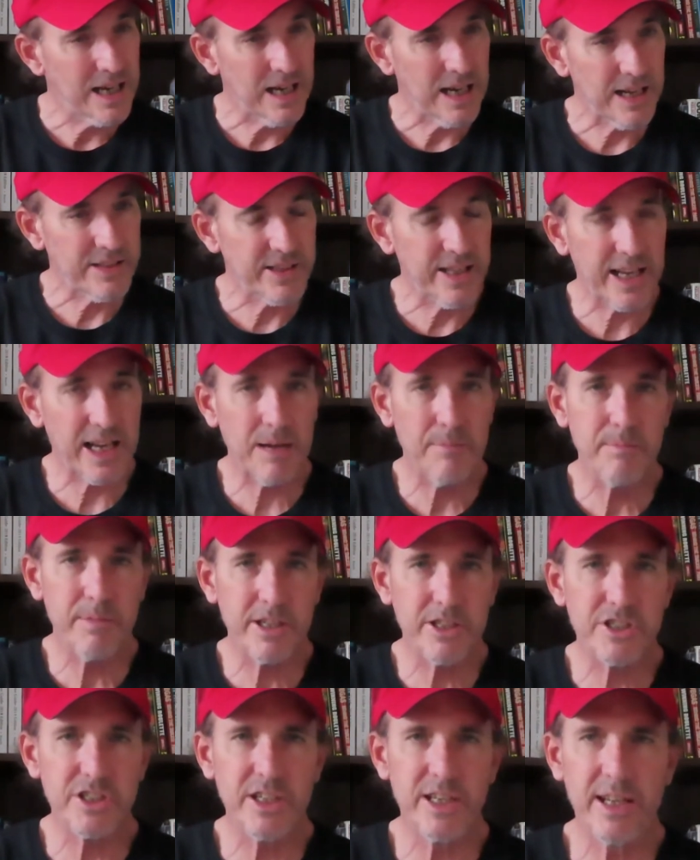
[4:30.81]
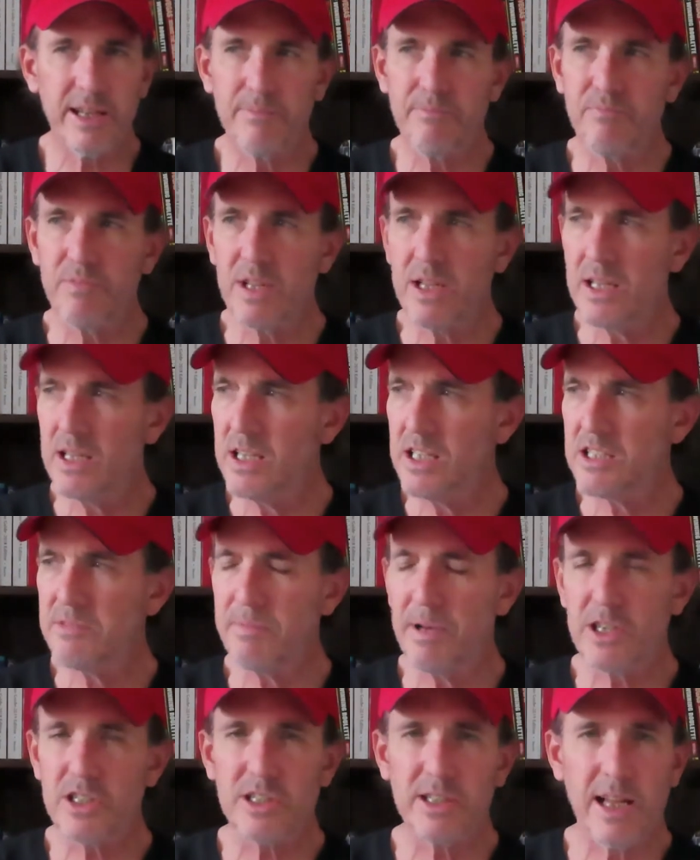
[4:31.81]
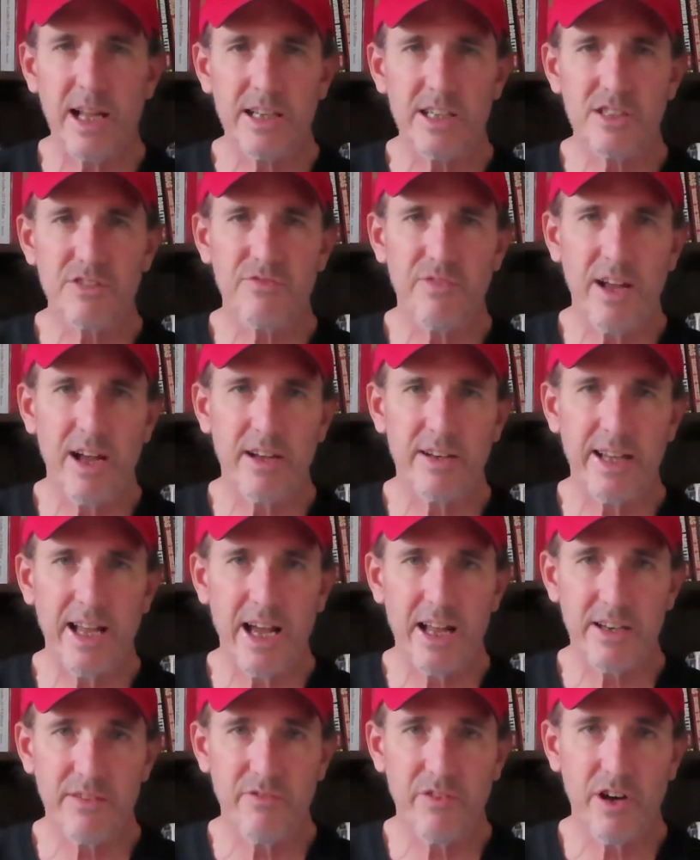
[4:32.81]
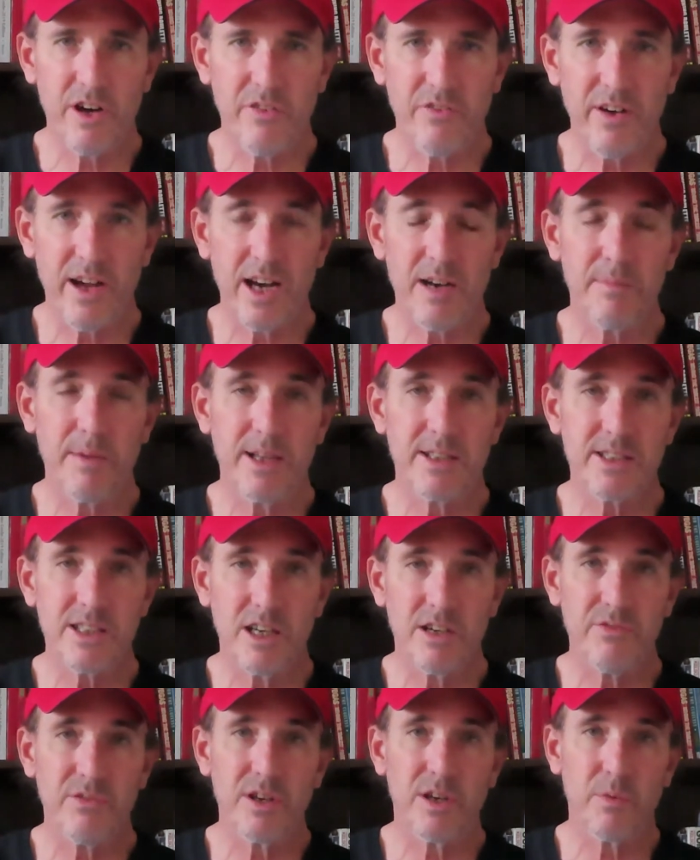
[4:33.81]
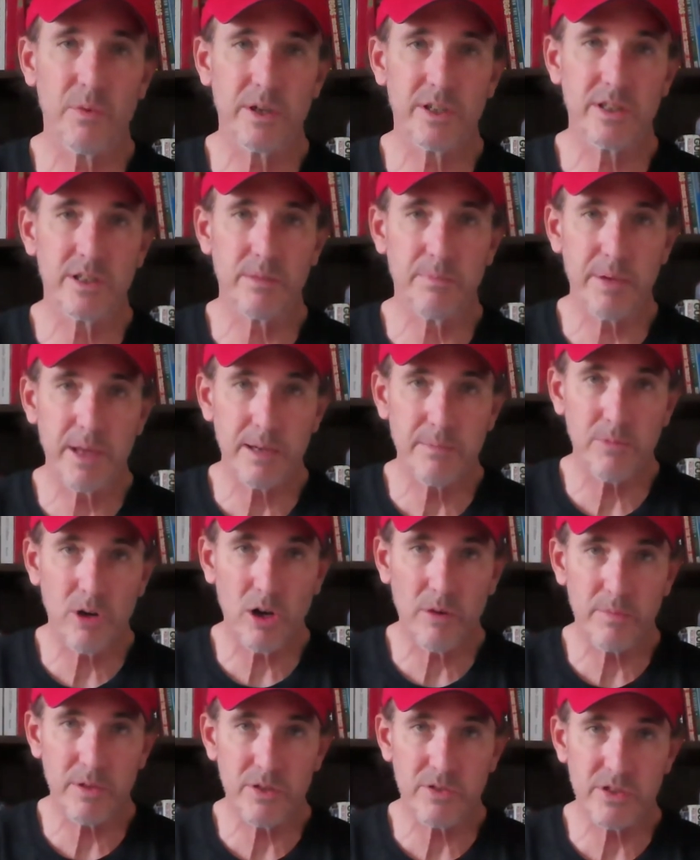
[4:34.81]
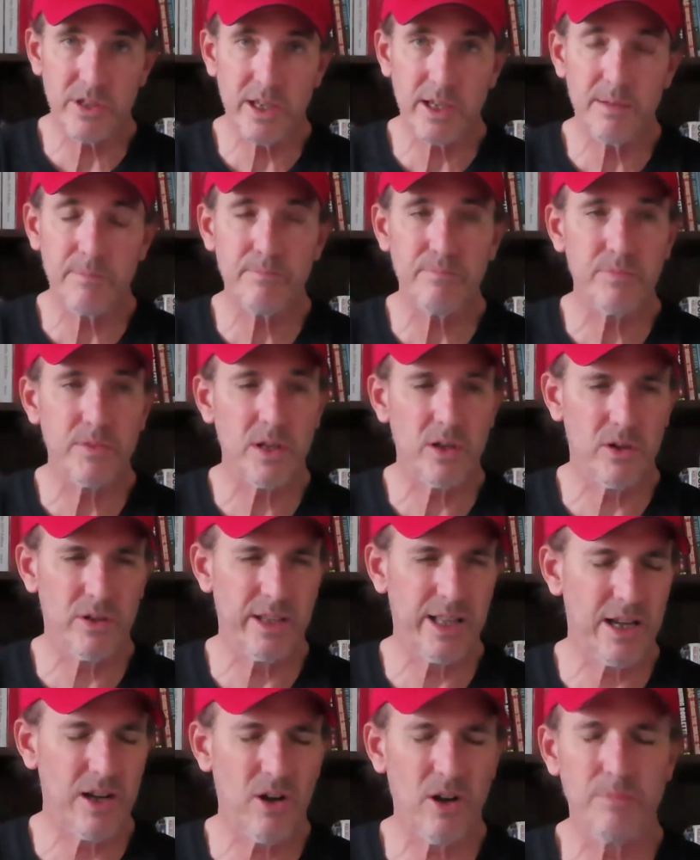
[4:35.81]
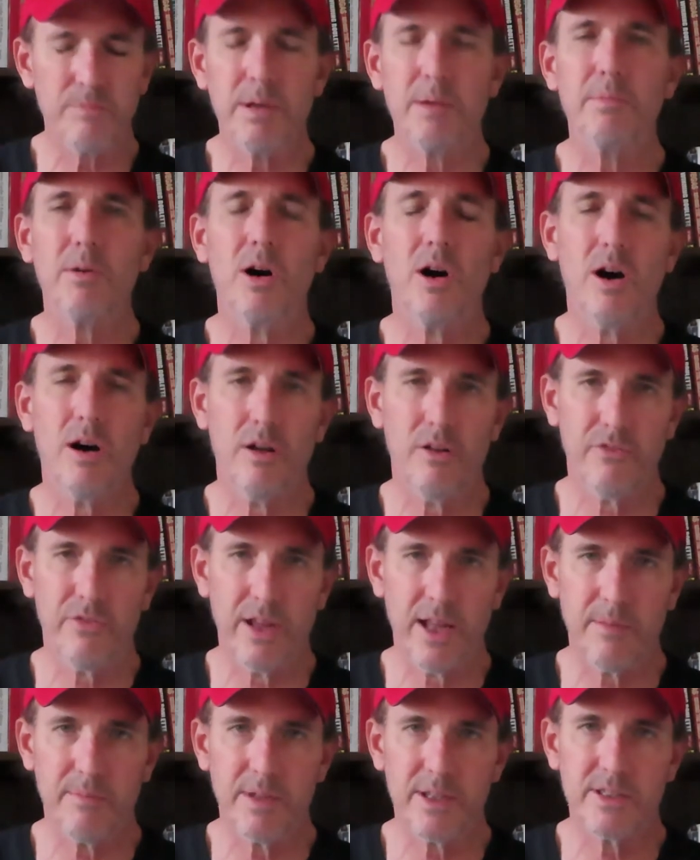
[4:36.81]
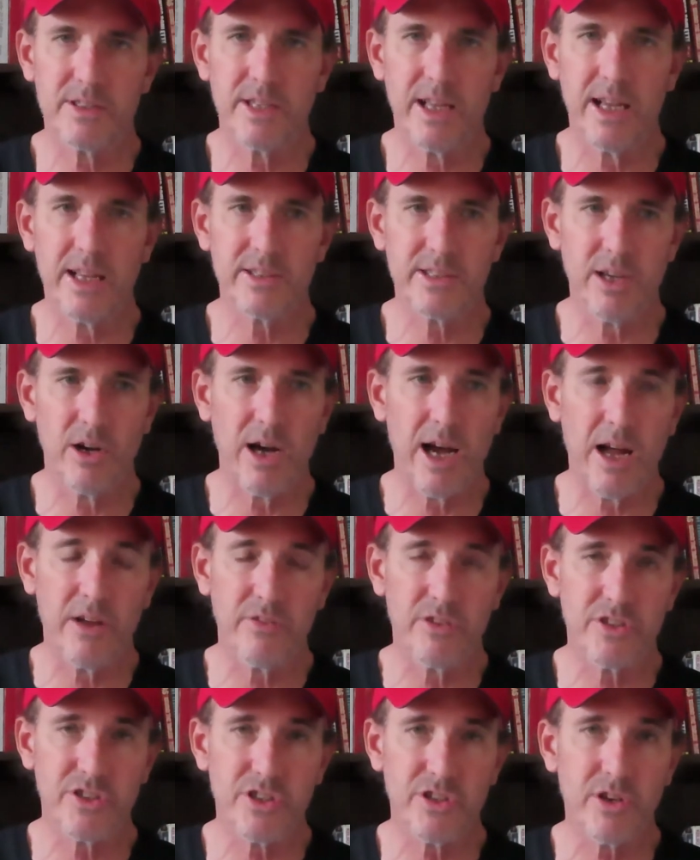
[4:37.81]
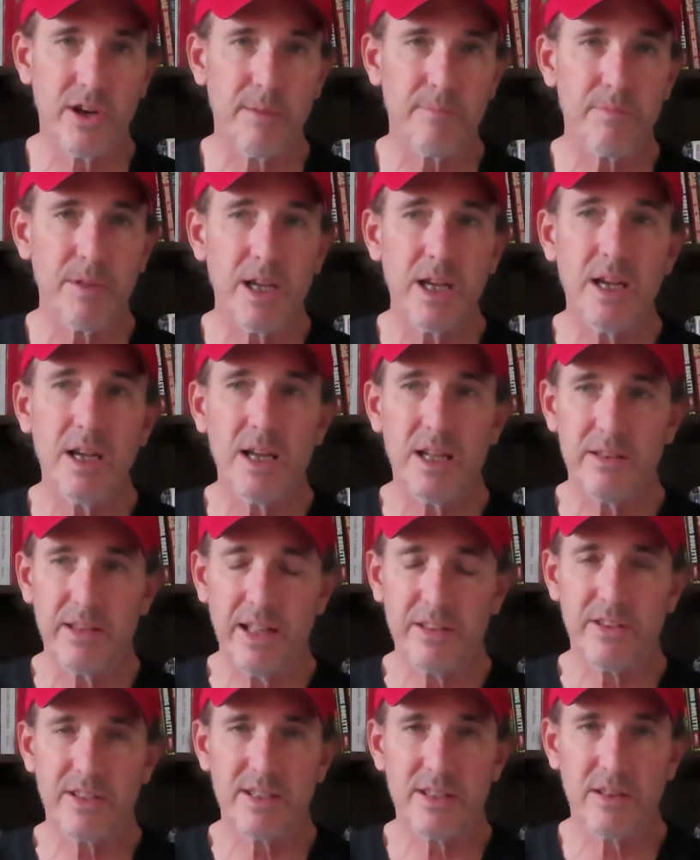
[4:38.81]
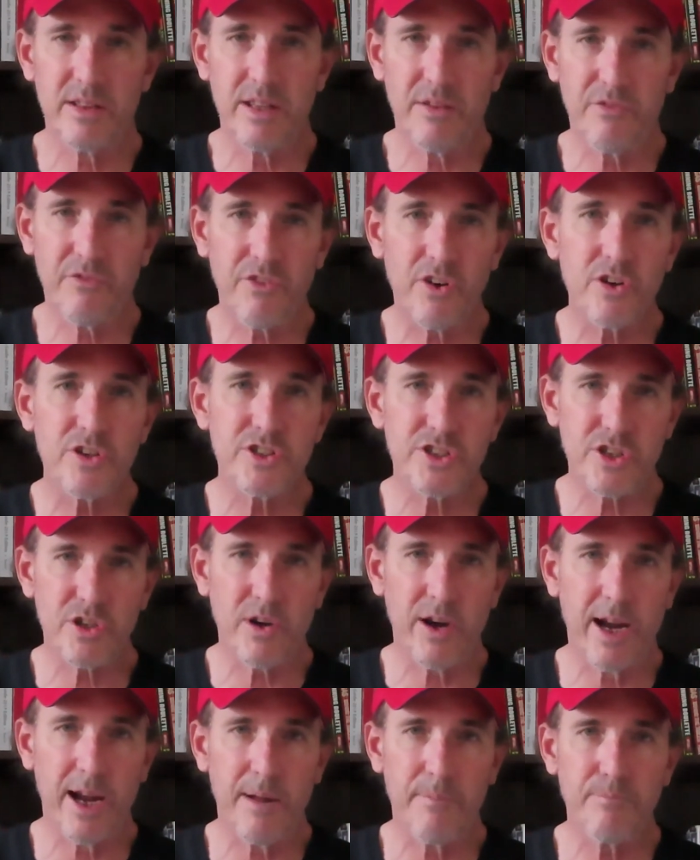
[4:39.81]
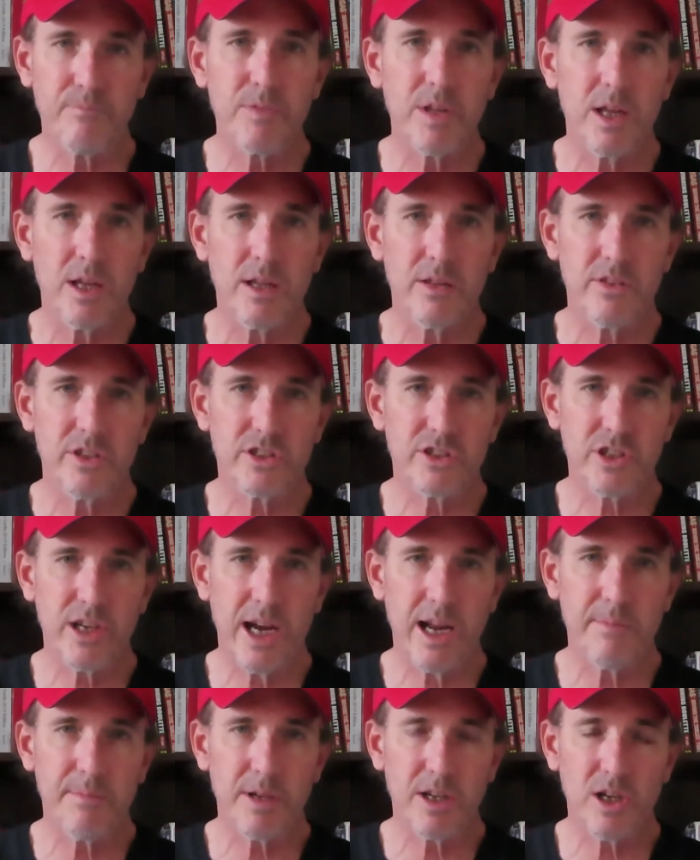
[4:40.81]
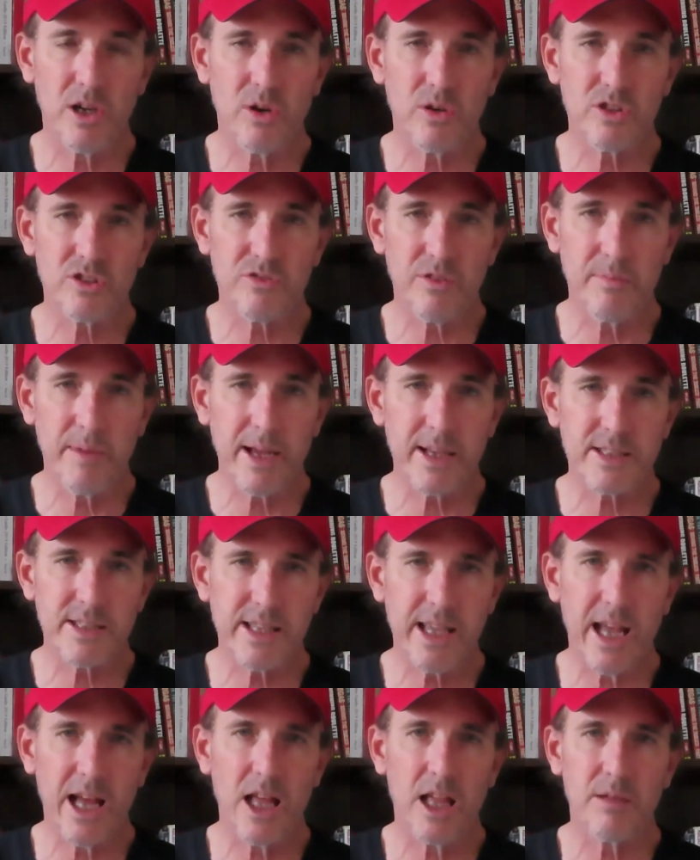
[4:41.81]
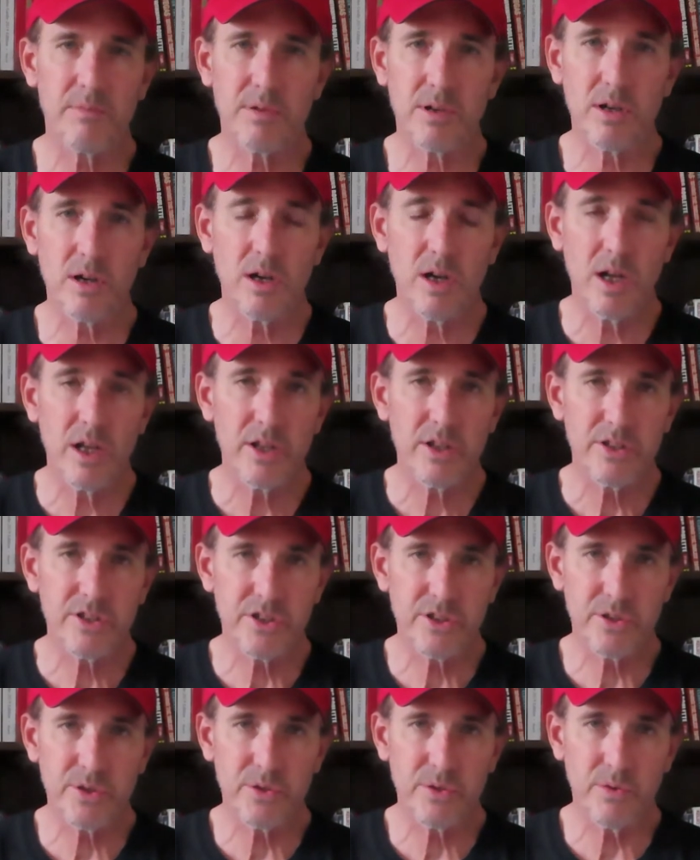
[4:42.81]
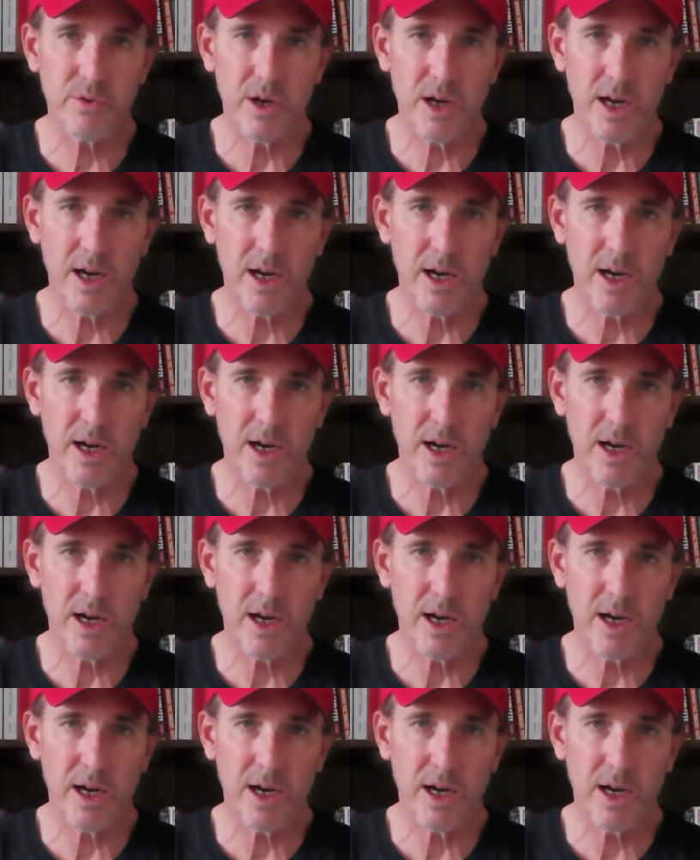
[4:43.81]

I think I mentioned it, especially I just found out and verified it myself when I went to the Pinball Museum, or they call it Pinball Hall of Fame these days, out on the Strip, that the first tram, the tram that goes from Excalibur to